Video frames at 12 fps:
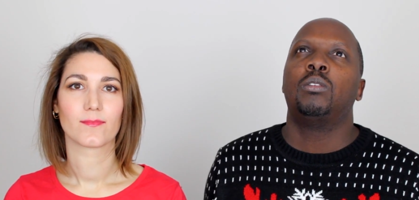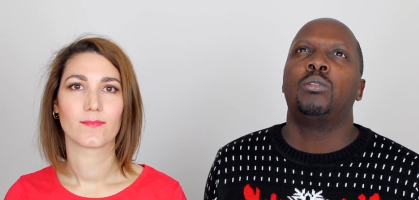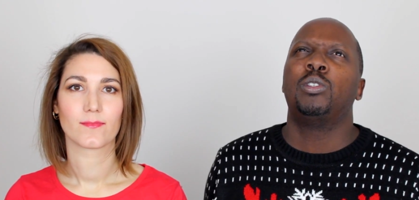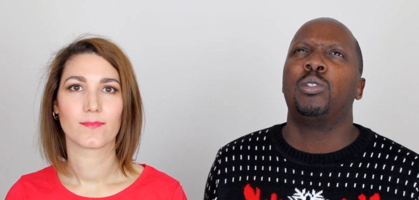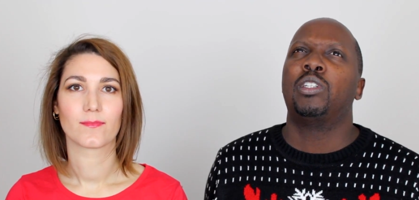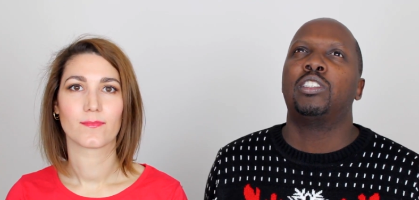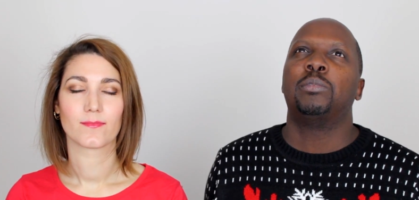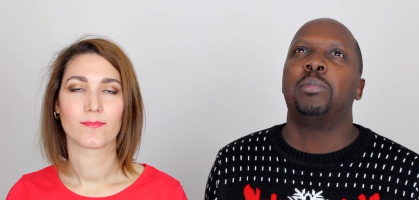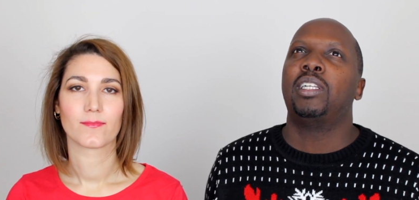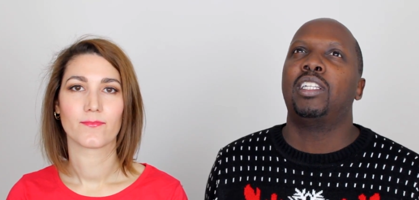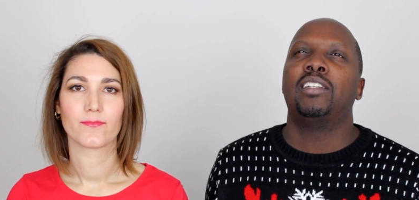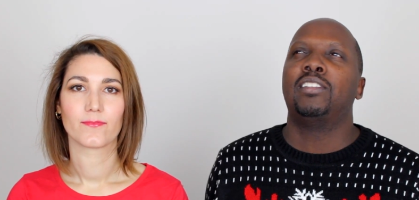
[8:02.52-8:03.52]
Speaker 1: for the rest
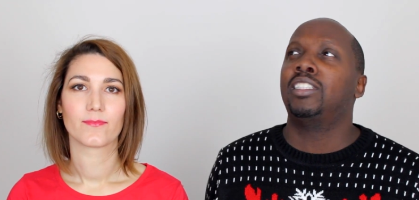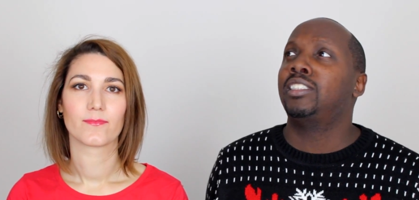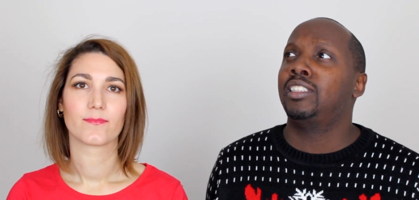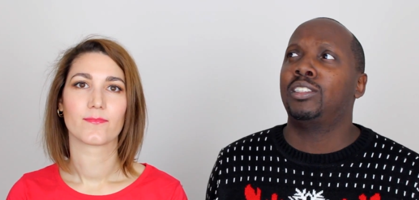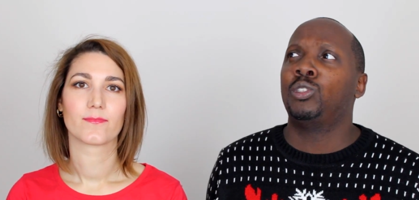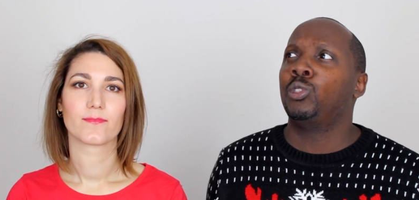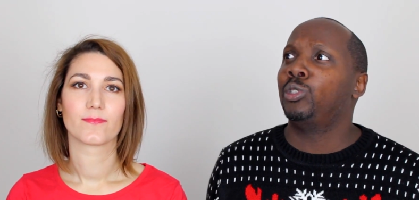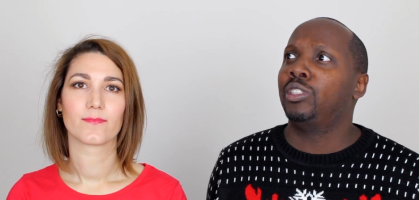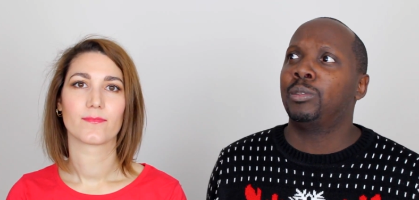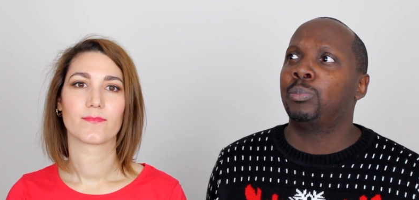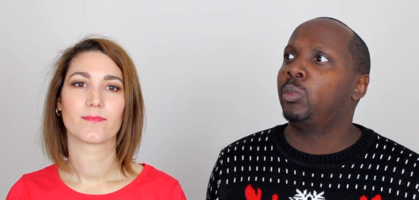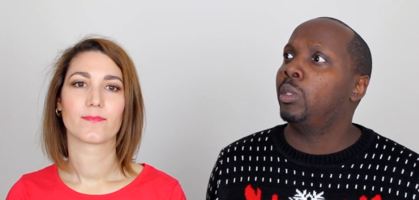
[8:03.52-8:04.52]
of my life. That's just too
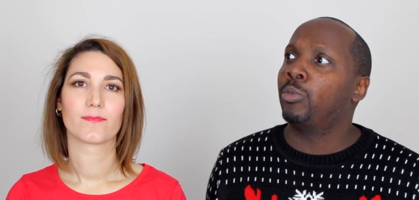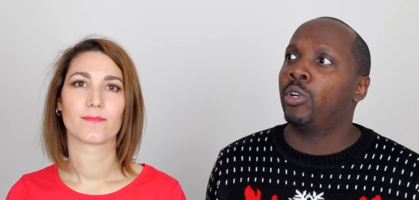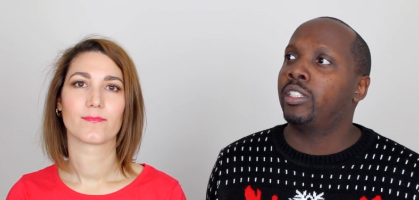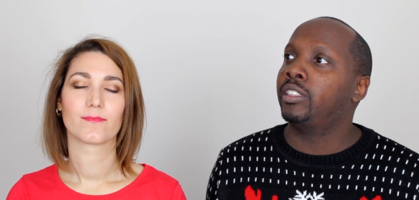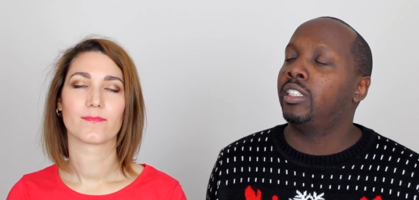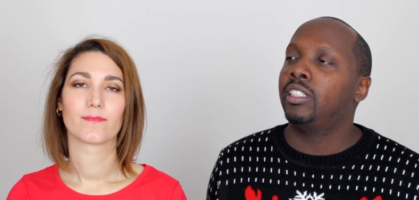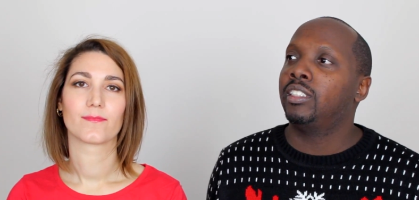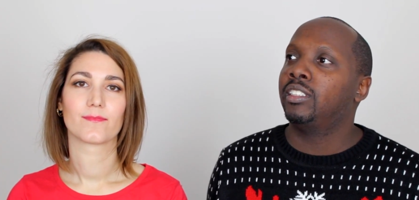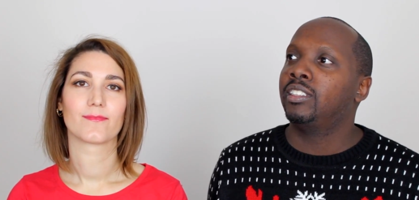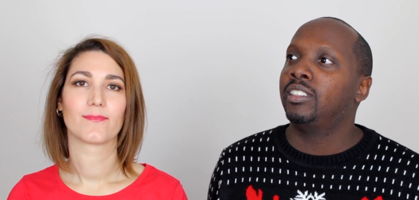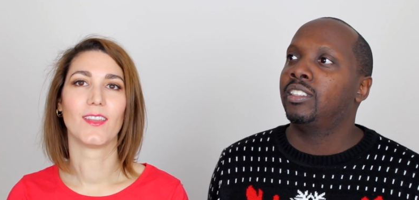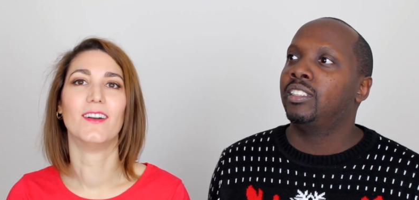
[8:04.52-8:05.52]

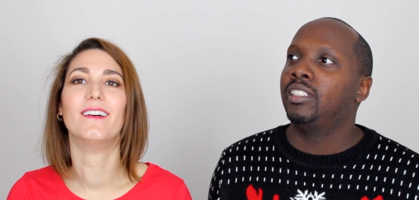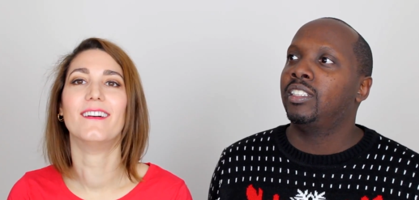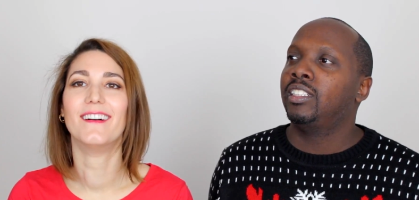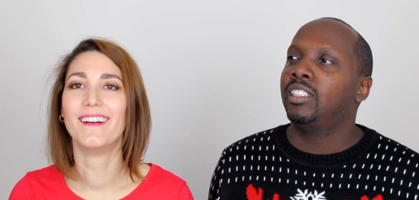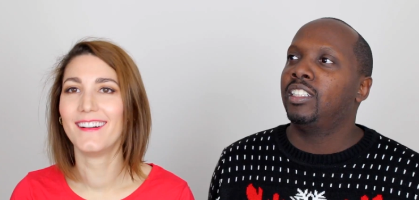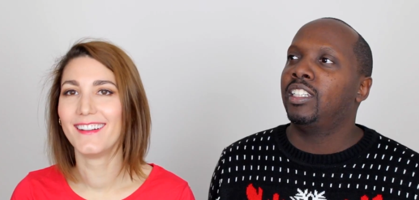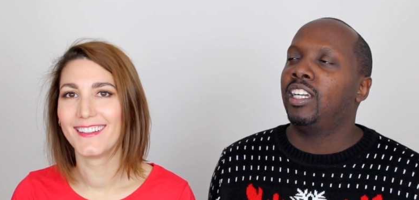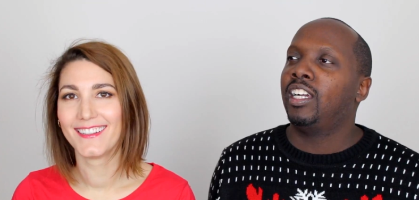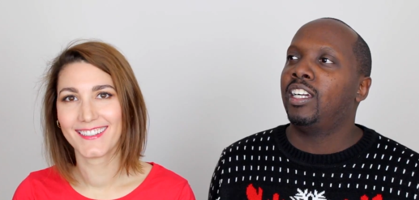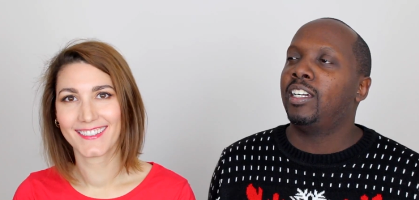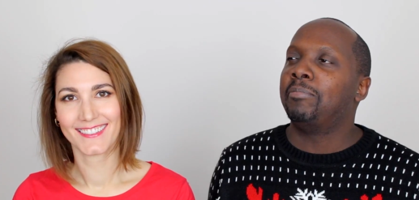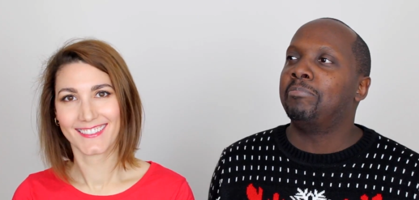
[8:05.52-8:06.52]
depressing.
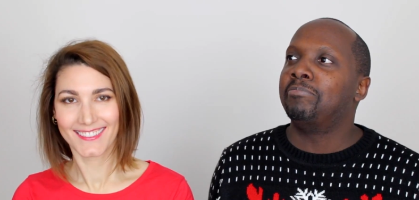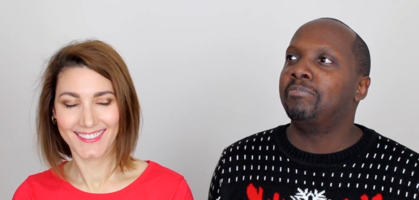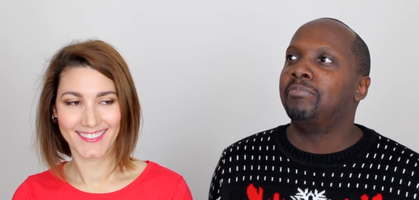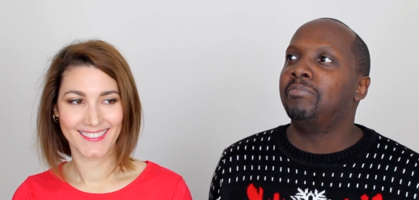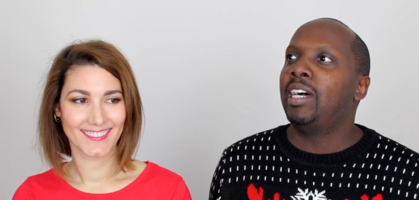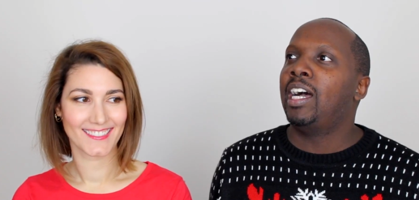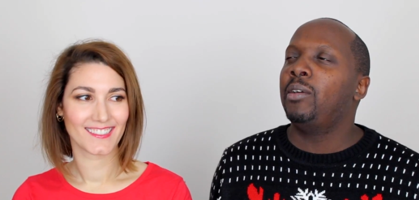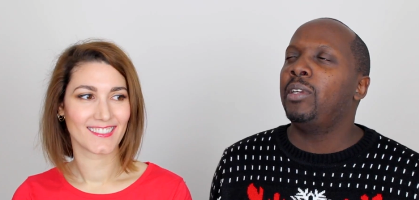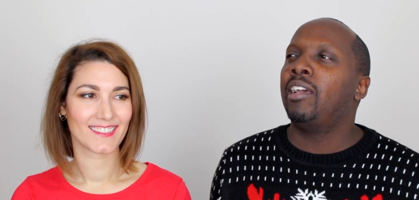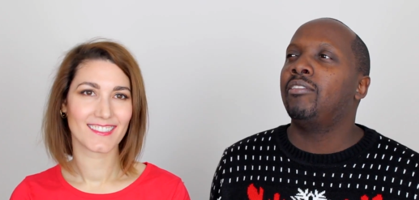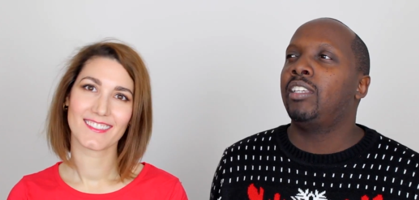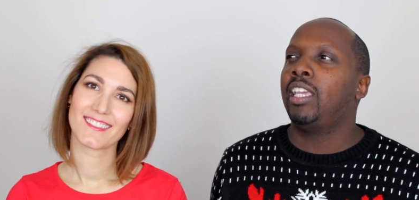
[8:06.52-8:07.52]
Um, I
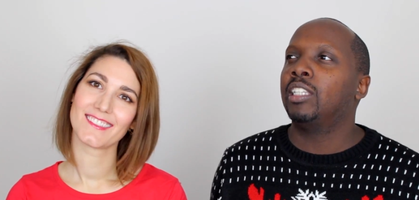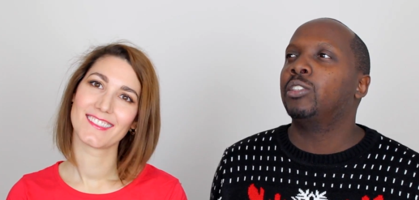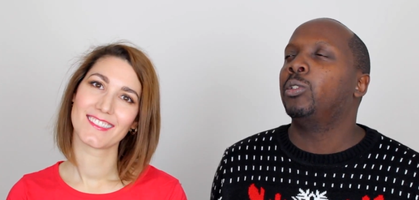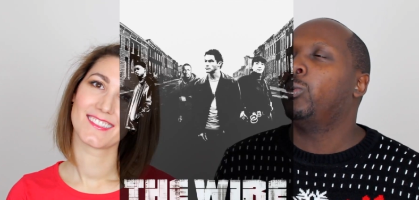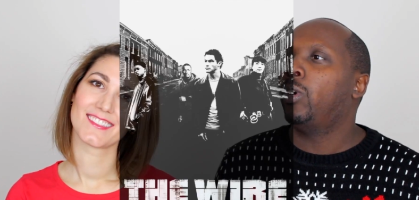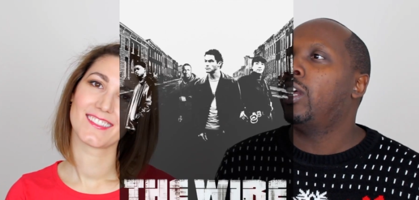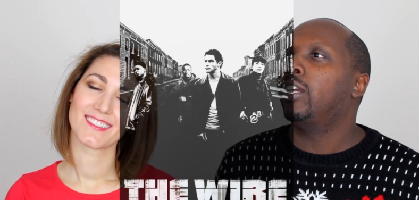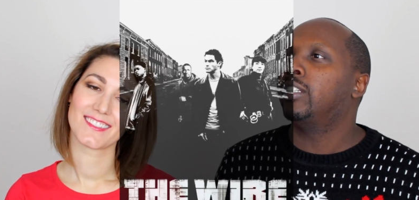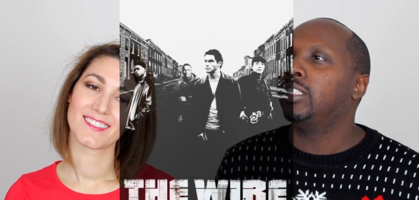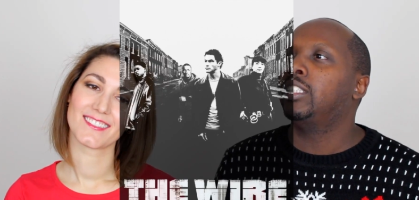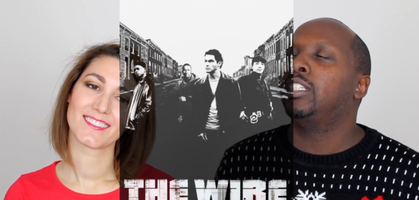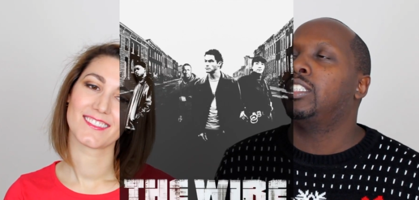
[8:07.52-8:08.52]
would have to cancel The Wire
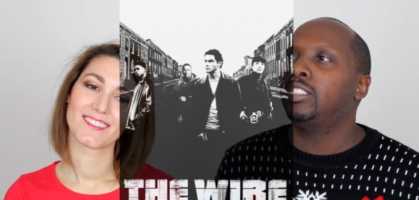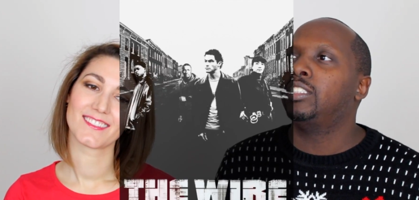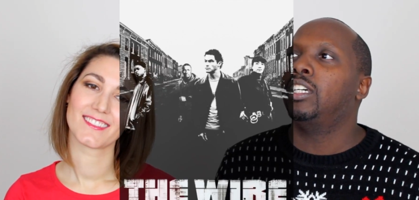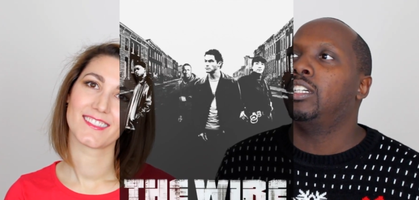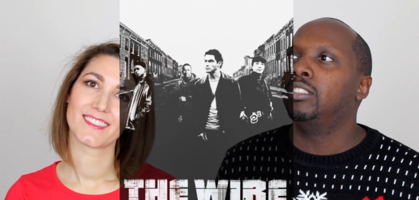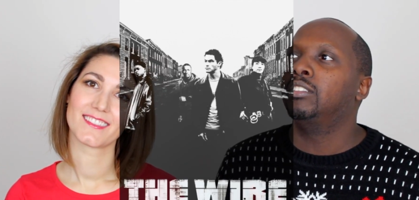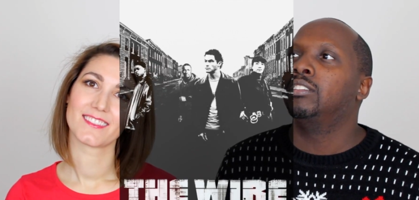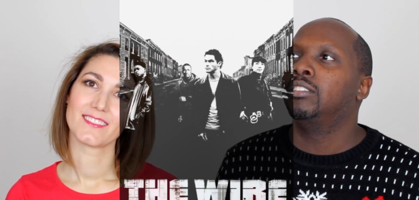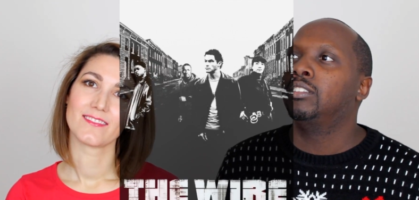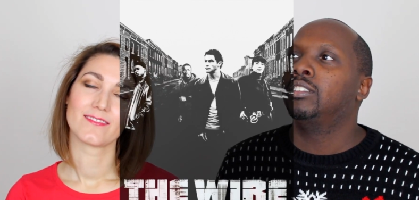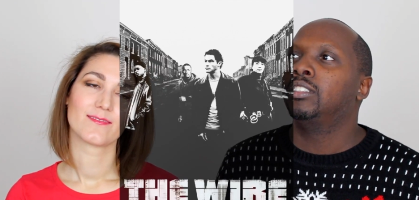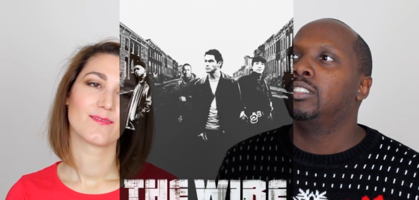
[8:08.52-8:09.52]
because I think it's done.
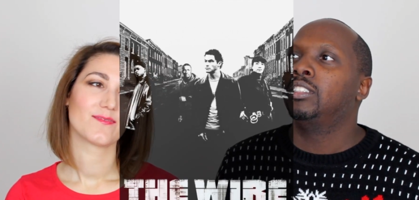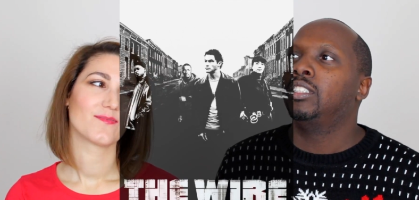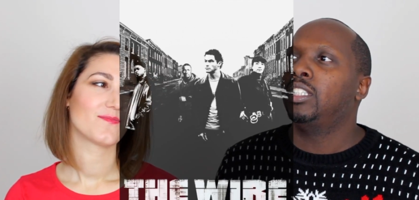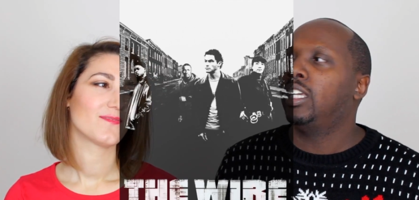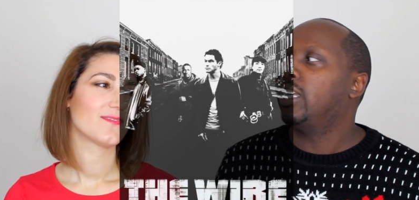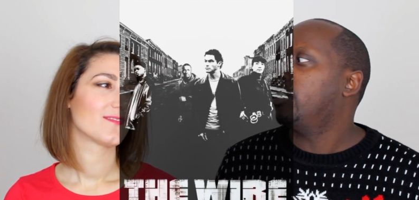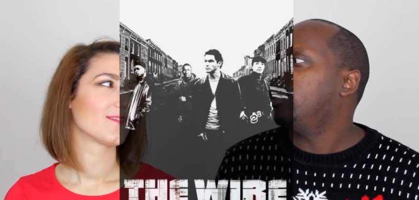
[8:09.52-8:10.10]
Like